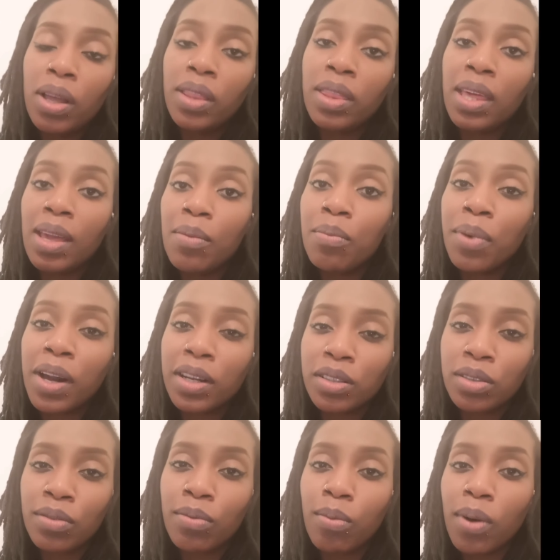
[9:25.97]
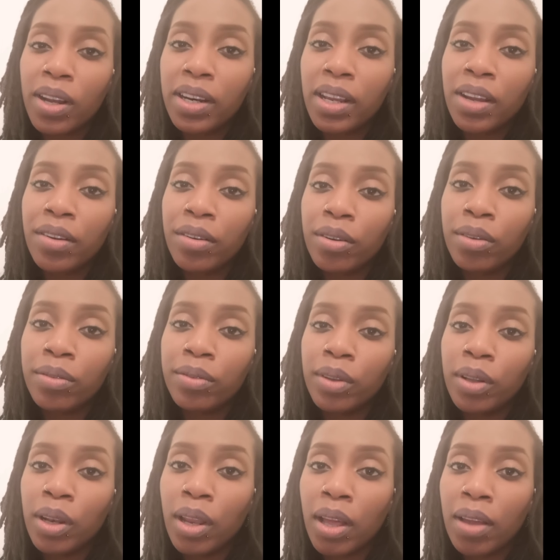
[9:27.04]
the impact of one area of
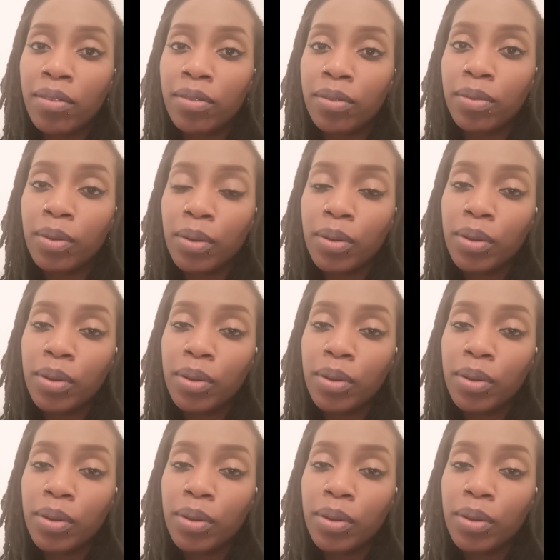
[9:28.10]
your life